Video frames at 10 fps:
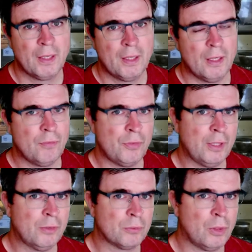If you take
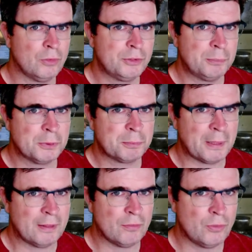the Rawlsian
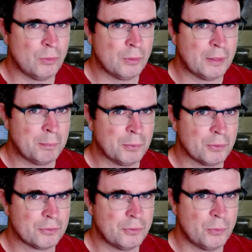perspective, you look at the
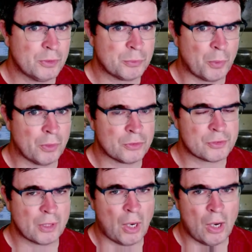person who is worst
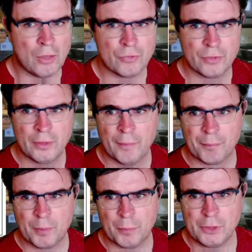off,
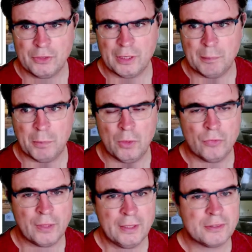which in both
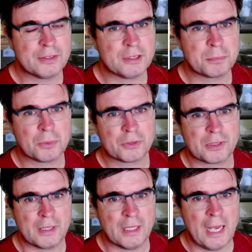cases is person
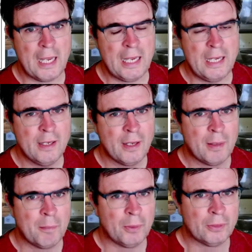A,
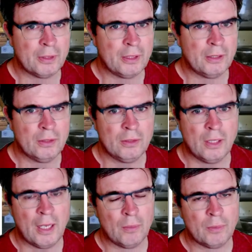but in
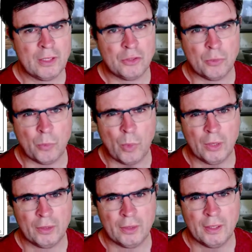allocation
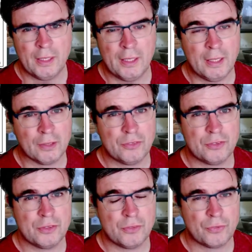1 he gets
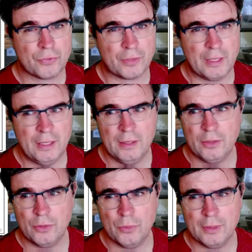3
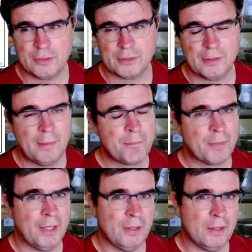units,
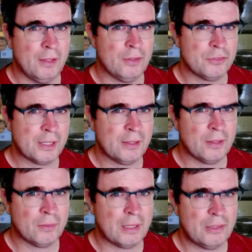and in the second
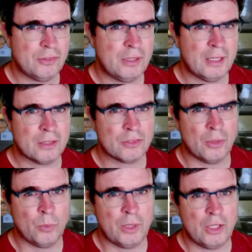allocation he gets
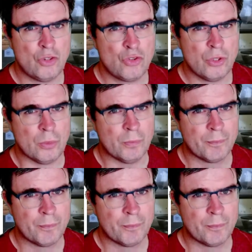only 2.